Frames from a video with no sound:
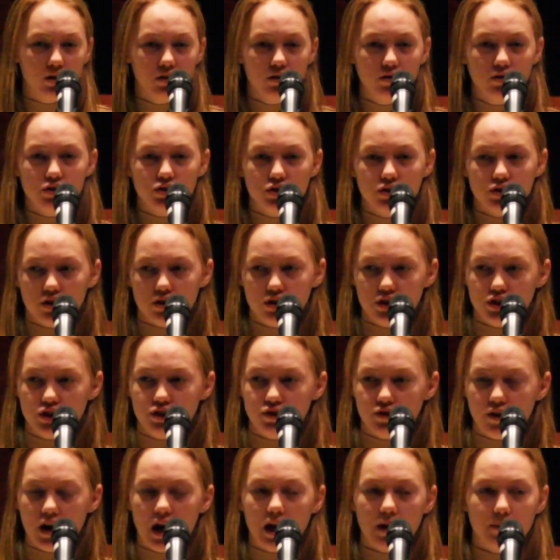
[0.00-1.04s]
illusions are
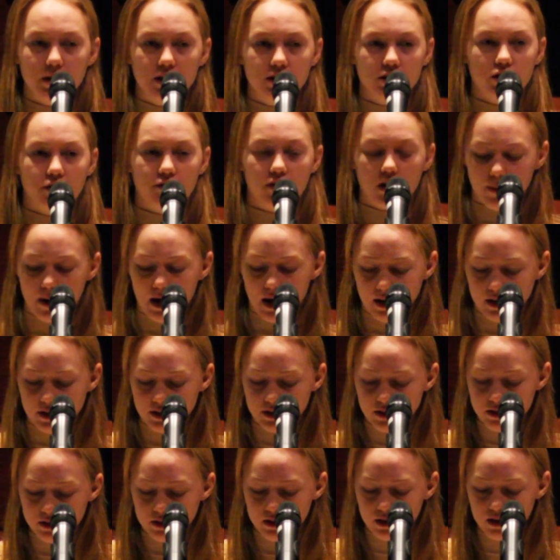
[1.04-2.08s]
just fragments of our
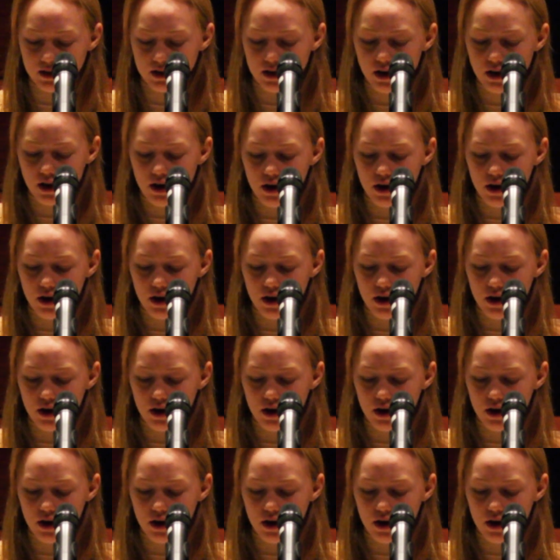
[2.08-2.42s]
minds.